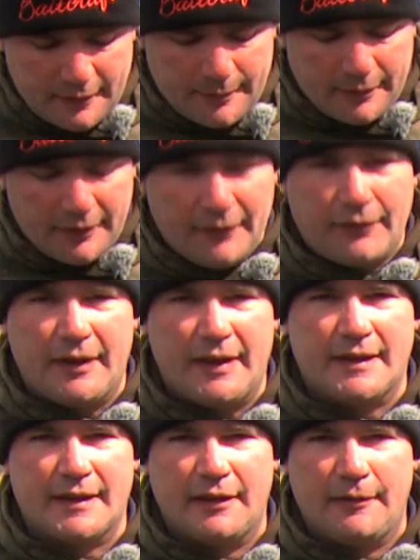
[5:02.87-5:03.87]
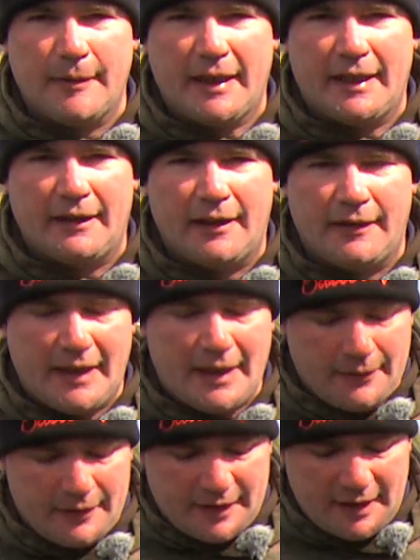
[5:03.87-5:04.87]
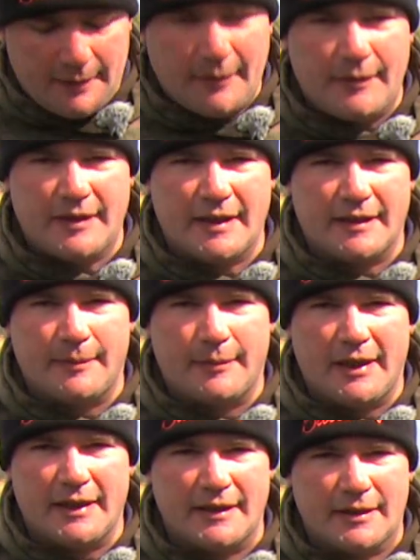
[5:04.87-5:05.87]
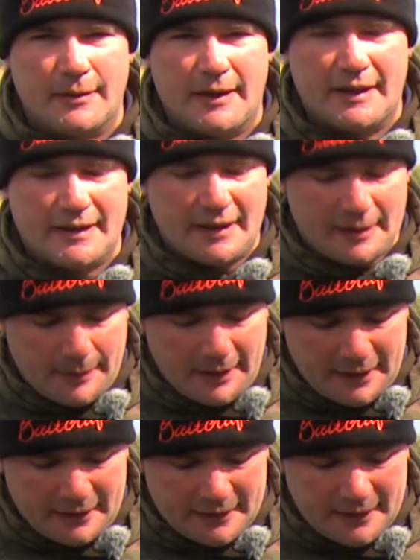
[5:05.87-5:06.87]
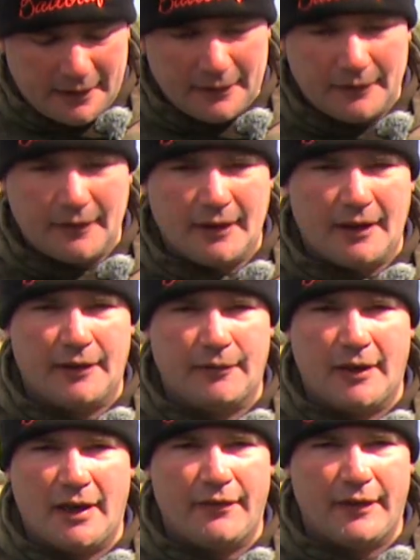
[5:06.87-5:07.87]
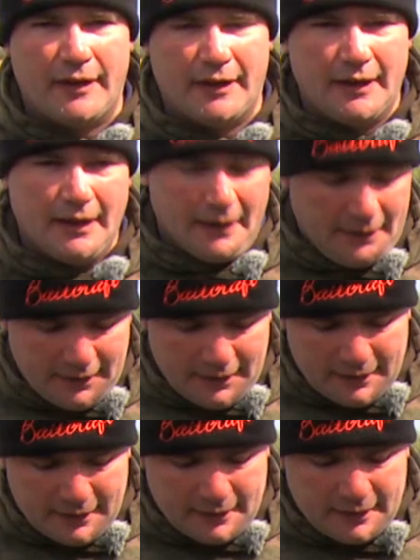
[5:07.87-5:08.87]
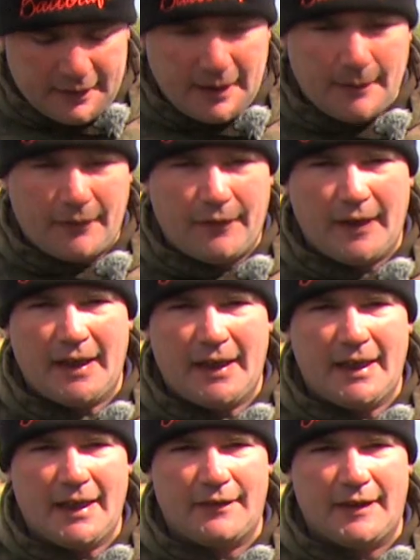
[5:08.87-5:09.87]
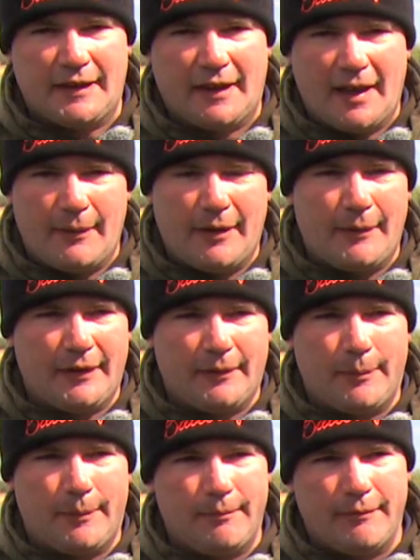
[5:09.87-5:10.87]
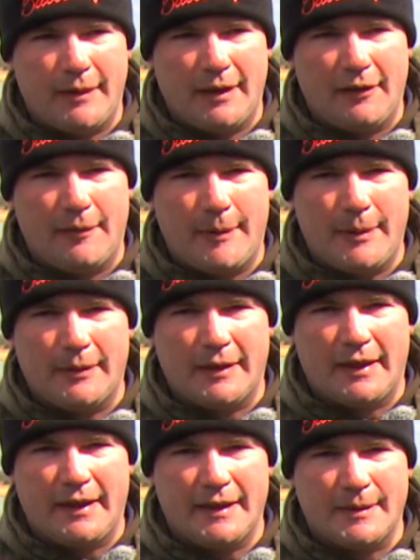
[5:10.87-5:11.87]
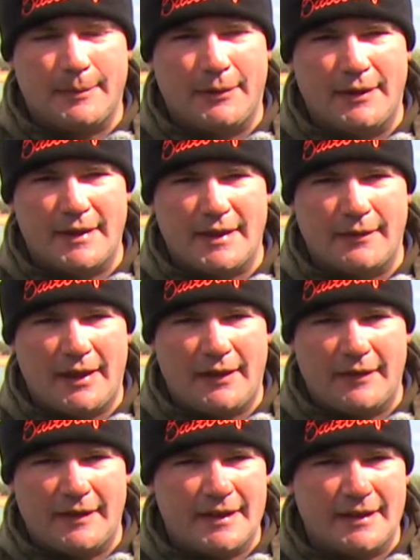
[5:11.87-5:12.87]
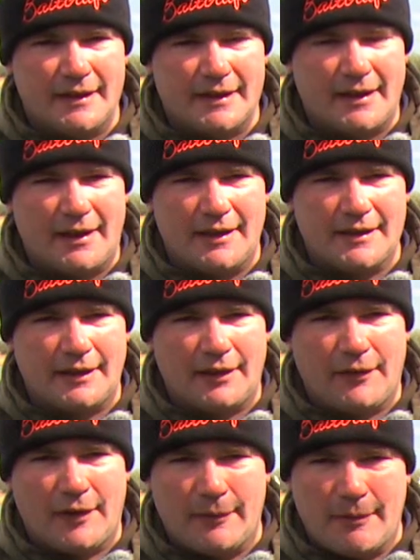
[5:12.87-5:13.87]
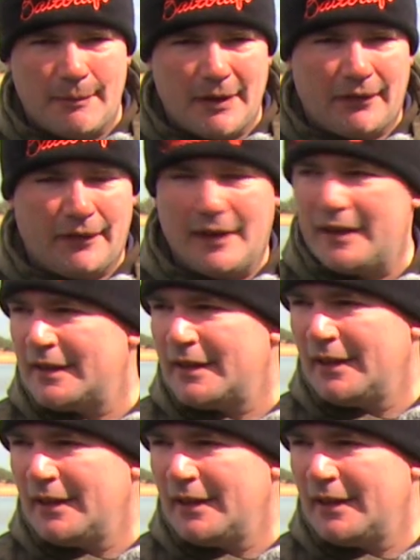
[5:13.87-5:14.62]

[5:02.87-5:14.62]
a 0.32 mainline, the Awashima, which actually breaks at 26 pounds. So I'd rather keep a fairly hefty diameter. I mean, a lot of people go down to 0.28 for distance casting. I find with big fish,